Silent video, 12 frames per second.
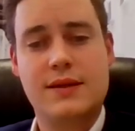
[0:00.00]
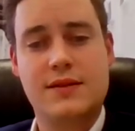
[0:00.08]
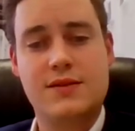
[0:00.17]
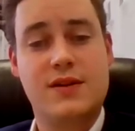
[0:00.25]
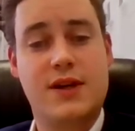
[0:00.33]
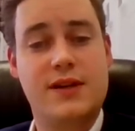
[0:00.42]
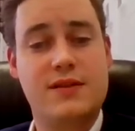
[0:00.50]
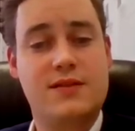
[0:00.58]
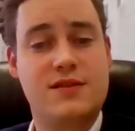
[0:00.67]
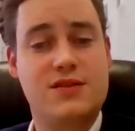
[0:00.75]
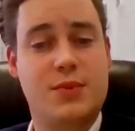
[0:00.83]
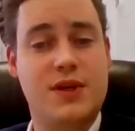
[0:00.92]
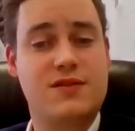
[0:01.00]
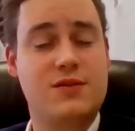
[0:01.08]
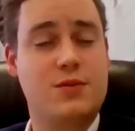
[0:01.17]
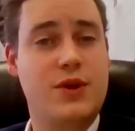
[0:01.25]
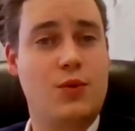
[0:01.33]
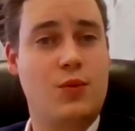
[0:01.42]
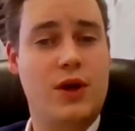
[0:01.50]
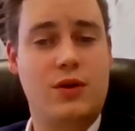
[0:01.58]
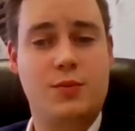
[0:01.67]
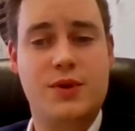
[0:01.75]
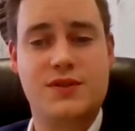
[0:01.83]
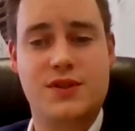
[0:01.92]
Delta-9 anticipates that we are
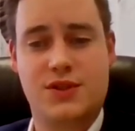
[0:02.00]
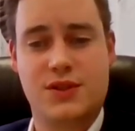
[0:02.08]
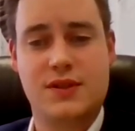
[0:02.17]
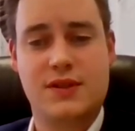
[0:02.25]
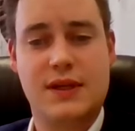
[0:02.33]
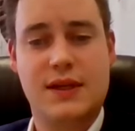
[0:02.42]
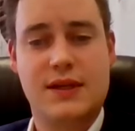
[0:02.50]
well positioned